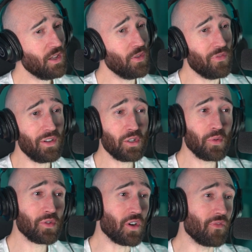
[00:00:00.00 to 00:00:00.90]
the
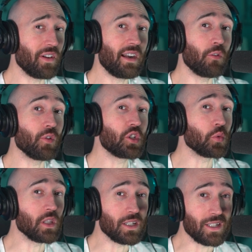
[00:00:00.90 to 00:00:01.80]
visuals are very
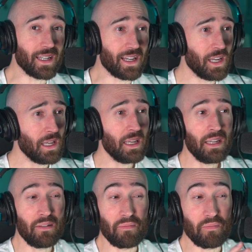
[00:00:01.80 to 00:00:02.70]
ritualistic,
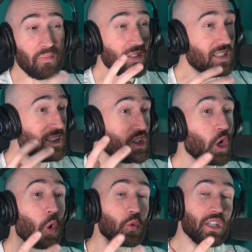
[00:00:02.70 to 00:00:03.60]

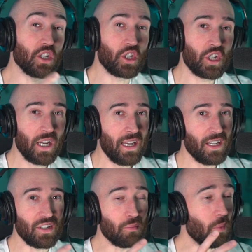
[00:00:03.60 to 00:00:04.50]
cultish,
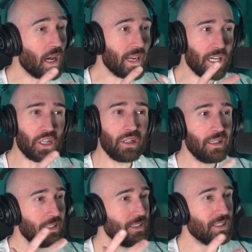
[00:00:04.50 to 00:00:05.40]
demonic.
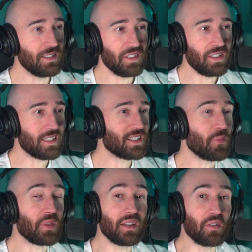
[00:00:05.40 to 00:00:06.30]

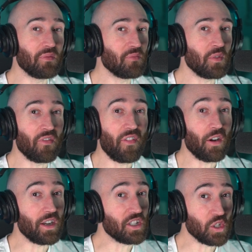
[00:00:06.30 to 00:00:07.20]
Something
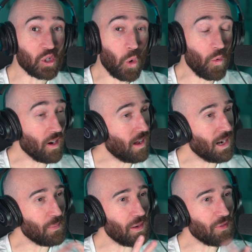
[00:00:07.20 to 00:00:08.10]
nefarious is going on.
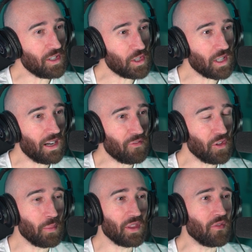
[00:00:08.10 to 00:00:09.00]
I'm not really sure how I
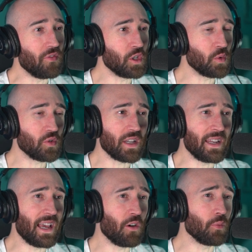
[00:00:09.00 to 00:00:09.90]
feel about the visuals
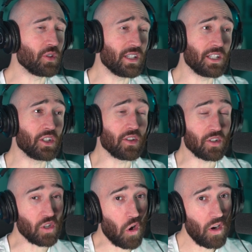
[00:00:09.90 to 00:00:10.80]
and how it pertains to the
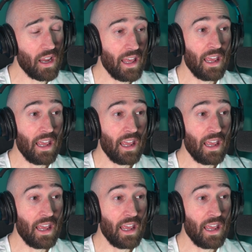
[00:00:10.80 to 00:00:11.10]
song.